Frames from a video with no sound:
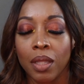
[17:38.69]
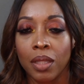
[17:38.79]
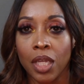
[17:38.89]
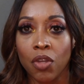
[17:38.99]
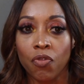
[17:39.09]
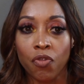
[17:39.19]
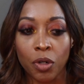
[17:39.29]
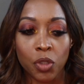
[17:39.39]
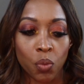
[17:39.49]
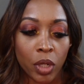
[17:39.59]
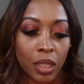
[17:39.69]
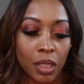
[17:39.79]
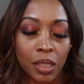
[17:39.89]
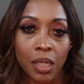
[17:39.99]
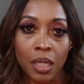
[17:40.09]
the first one. In
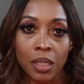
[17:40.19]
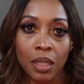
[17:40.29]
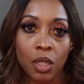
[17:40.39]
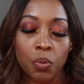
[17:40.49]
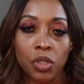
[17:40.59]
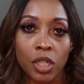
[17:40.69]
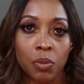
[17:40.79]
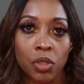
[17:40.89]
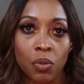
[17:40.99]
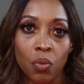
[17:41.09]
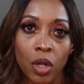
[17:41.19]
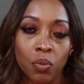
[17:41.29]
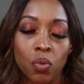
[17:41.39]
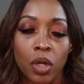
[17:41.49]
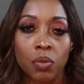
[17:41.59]
this case, I think Perception
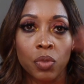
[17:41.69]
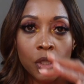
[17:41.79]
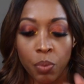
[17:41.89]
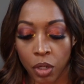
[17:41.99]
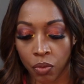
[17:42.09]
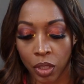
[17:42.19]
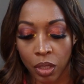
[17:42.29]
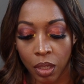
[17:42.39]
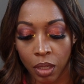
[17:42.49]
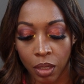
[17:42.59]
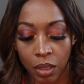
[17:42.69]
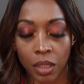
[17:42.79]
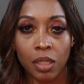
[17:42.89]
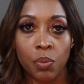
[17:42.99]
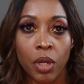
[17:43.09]
round 1 is better
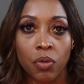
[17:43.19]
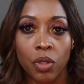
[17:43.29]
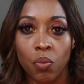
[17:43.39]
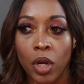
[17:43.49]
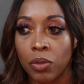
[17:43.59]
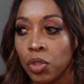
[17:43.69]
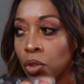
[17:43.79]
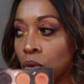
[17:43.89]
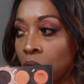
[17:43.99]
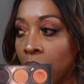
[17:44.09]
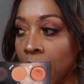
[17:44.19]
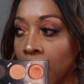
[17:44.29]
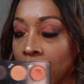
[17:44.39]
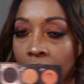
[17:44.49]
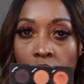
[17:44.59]
than round 2.
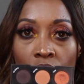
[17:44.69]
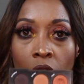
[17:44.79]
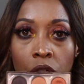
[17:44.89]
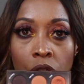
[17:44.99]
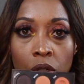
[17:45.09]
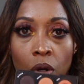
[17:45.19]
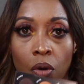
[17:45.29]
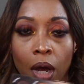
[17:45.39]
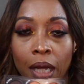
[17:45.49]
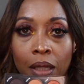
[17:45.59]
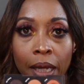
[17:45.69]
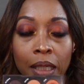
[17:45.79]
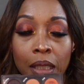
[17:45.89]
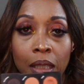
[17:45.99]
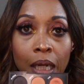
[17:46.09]
It's functional. I
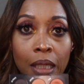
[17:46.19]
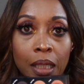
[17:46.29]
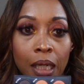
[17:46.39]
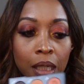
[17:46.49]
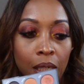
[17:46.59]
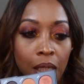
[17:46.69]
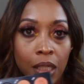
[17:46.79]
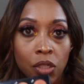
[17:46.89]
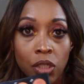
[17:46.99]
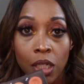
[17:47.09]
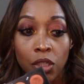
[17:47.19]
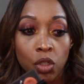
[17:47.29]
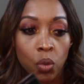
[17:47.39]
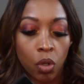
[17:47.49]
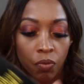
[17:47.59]
like it. Again, it's
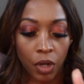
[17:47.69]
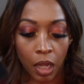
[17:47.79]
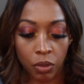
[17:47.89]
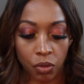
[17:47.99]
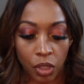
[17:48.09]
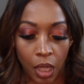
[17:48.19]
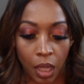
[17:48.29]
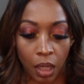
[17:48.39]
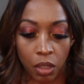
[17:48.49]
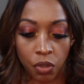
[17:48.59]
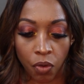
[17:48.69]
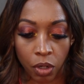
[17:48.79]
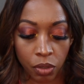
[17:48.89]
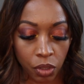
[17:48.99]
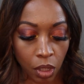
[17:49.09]
$12. As
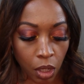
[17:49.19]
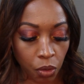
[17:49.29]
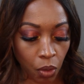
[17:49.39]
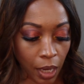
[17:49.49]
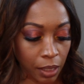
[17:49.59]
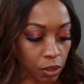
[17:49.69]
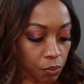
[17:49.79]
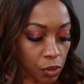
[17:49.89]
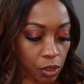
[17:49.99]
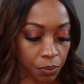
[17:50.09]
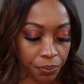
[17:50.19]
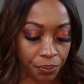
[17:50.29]
far as the other items,